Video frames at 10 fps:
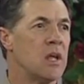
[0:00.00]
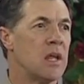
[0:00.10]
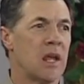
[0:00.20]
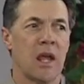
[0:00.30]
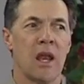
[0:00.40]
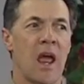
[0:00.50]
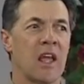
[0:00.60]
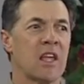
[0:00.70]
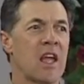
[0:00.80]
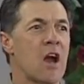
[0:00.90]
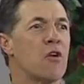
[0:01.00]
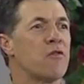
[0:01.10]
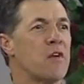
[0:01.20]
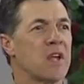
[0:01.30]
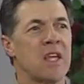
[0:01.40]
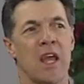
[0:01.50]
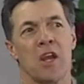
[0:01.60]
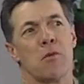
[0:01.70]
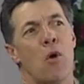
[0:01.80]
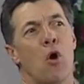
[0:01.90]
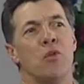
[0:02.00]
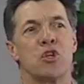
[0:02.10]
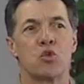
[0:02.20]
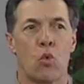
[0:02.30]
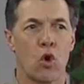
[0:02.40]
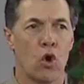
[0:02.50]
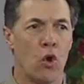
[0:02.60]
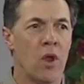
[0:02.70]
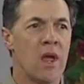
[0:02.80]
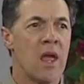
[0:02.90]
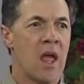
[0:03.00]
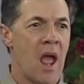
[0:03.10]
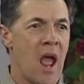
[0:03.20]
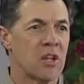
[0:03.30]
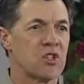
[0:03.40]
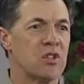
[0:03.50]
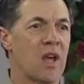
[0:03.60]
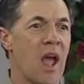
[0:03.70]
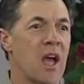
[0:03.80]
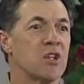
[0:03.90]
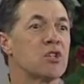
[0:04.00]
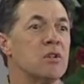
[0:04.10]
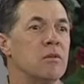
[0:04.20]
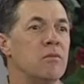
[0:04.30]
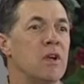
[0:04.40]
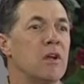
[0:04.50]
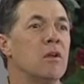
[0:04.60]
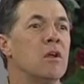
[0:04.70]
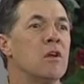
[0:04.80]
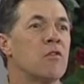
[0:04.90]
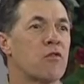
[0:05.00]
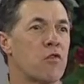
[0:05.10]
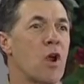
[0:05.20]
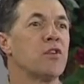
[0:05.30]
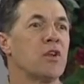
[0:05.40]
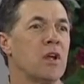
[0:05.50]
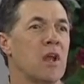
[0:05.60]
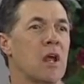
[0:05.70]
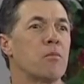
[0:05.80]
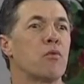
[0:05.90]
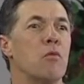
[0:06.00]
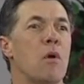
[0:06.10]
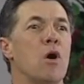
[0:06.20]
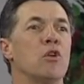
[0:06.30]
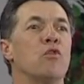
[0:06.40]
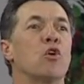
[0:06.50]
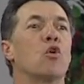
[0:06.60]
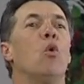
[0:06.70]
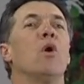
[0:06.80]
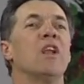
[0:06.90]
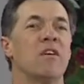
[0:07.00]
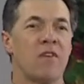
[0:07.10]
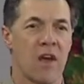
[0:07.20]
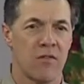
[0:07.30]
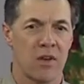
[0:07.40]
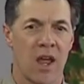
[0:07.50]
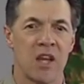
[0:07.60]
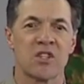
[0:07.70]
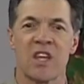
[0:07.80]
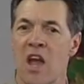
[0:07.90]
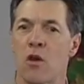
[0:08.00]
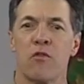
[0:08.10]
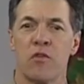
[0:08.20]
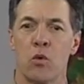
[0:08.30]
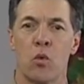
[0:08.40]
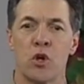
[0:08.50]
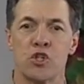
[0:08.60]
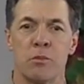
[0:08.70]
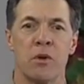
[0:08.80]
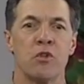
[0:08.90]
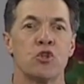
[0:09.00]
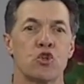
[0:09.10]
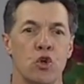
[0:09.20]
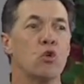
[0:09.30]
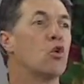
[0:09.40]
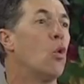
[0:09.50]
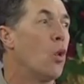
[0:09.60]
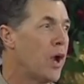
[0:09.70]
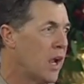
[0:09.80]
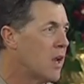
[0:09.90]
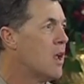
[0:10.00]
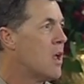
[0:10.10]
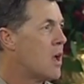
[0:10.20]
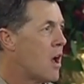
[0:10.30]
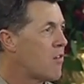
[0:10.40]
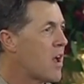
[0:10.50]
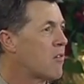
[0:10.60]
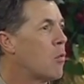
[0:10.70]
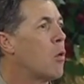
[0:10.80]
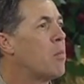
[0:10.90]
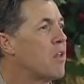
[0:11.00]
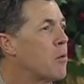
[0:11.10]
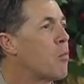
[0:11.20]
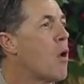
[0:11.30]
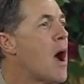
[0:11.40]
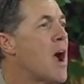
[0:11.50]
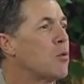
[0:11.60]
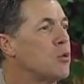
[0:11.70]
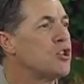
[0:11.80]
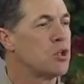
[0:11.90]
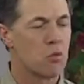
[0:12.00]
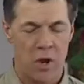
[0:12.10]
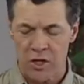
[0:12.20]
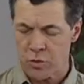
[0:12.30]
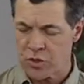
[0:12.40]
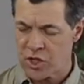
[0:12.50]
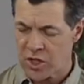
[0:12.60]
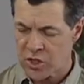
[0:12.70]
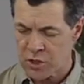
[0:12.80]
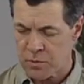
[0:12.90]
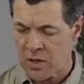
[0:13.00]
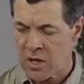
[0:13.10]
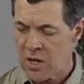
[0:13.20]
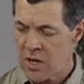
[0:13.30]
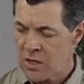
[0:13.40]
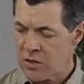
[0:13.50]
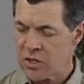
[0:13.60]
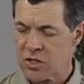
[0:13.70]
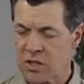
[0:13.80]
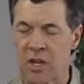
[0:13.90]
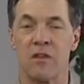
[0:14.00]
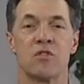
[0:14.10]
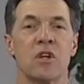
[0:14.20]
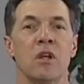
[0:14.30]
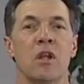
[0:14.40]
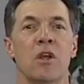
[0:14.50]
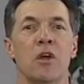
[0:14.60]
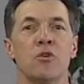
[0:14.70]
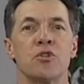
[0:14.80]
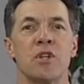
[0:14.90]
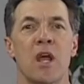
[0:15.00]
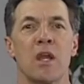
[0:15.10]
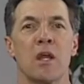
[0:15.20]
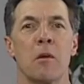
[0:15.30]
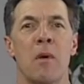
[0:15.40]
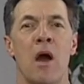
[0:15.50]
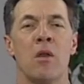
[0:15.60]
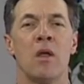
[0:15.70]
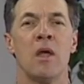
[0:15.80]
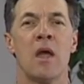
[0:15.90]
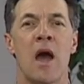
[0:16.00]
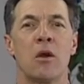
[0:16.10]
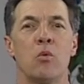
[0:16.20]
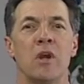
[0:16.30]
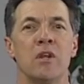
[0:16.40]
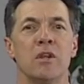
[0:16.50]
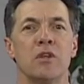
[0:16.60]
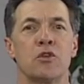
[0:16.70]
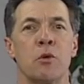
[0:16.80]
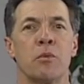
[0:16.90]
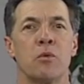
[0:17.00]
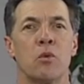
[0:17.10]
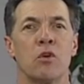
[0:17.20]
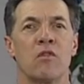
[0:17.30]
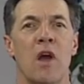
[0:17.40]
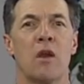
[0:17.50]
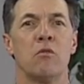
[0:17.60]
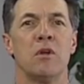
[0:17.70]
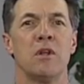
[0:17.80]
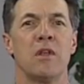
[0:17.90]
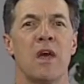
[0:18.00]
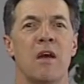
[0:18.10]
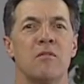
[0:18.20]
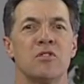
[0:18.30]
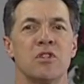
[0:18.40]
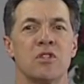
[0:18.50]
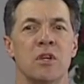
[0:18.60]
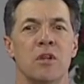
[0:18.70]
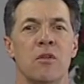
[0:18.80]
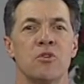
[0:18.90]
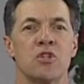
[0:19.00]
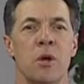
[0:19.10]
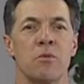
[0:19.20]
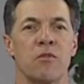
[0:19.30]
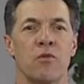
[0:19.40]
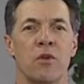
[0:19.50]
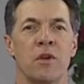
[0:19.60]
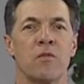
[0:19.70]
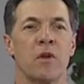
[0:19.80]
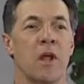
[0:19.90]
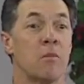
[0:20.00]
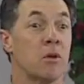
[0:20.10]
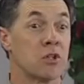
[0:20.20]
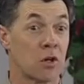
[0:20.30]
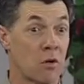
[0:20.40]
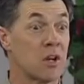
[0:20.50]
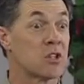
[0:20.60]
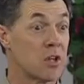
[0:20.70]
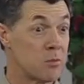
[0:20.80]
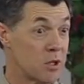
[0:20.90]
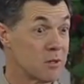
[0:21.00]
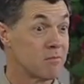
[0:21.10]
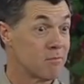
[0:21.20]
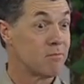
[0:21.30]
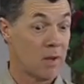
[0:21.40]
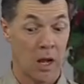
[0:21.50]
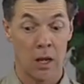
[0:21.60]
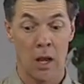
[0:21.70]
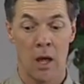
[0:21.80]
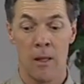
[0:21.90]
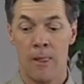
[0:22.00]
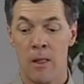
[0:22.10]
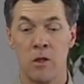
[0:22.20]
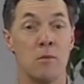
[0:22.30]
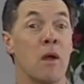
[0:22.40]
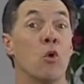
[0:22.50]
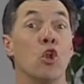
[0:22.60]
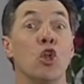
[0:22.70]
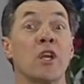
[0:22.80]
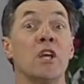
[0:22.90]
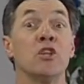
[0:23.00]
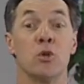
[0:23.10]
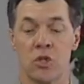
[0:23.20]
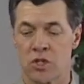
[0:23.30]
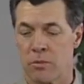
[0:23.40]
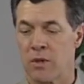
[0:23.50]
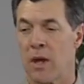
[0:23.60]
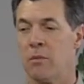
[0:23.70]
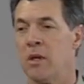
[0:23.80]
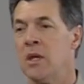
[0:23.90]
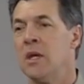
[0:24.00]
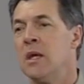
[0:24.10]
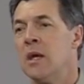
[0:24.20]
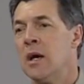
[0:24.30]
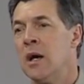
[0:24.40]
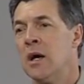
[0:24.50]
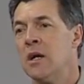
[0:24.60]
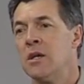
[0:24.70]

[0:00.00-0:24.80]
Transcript: and a counterfeit kingdom on this world, has, has then fronted and promoted the queen of heaven as counterfeit worship. But the true queen of heaven will be the bride when she reigns with Jesus. But this gives a, an understanding about how to read and interpret the Word of God written in the heavens. It's another subject for a different day, but it's a great subject. And uh, you may want to look into it sometime. But uh,